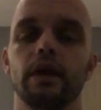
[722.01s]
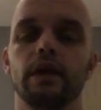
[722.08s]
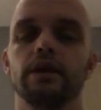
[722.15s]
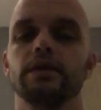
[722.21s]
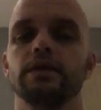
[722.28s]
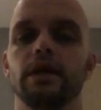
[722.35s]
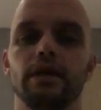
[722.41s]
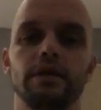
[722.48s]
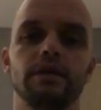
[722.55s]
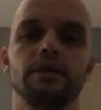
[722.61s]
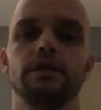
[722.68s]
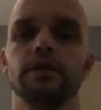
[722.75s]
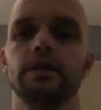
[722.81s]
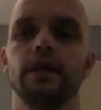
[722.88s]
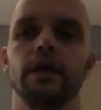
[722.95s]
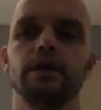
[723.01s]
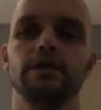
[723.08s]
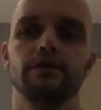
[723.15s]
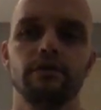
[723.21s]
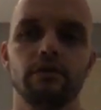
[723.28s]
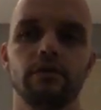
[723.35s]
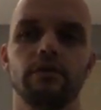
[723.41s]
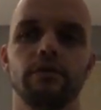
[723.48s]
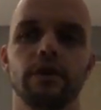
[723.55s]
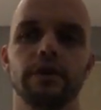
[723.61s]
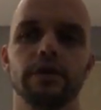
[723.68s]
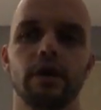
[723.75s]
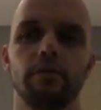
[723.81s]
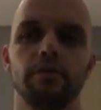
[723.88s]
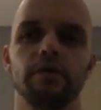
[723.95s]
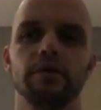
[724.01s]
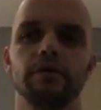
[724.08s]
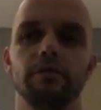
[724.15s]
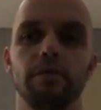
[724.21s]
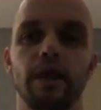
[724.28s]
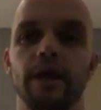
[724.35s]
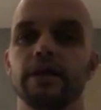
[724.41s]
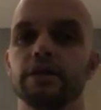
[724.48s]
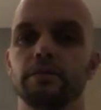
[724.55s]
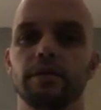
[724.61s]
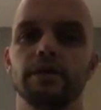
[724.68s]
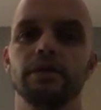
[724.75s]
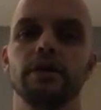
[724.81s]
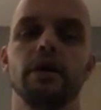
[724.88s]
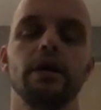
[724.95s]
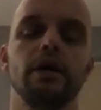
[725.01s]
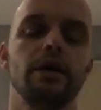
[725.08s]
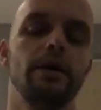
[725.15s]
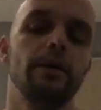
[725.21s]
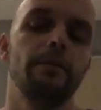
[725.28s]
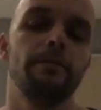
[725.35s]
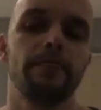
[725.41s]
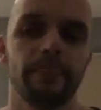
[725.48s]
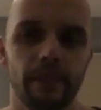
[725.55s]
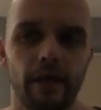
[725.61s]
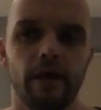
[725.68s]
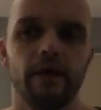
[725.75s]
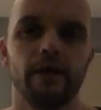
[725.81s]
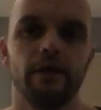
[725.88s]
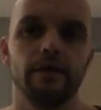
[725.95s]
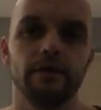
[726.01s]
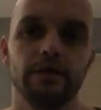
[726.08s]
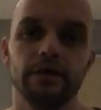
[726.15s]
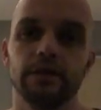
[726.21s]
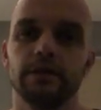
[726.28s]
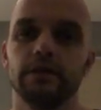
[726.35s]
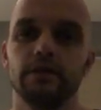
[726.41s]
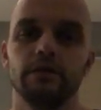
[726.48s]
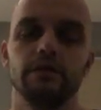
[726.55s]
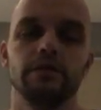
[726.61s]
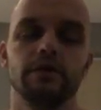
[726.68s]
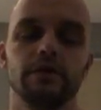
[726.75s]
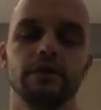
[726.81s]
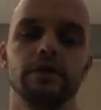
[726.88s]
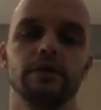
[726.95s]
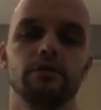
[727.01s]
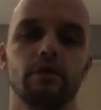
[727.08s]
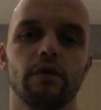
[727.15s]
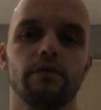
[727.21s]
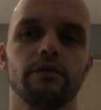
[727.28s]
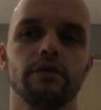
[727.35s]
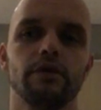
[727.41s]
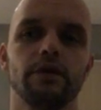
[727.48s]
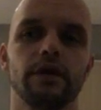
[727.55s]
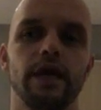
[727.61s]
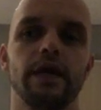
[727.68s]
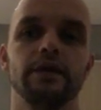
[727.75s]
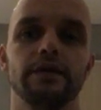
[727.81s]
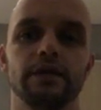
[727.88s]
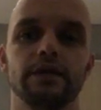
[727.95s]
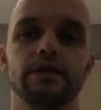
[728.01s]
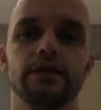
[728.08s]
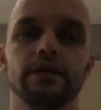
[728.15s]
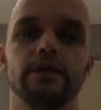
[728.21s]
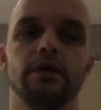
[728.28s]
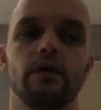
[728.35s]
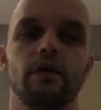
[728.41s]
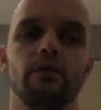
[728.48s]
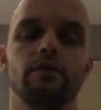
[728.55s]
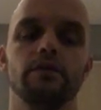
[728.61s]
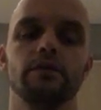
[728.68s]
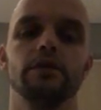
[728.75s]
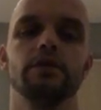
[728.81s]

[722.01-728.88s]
like I say, in the case for example, the blacksmith, and this is one of the cases, you know.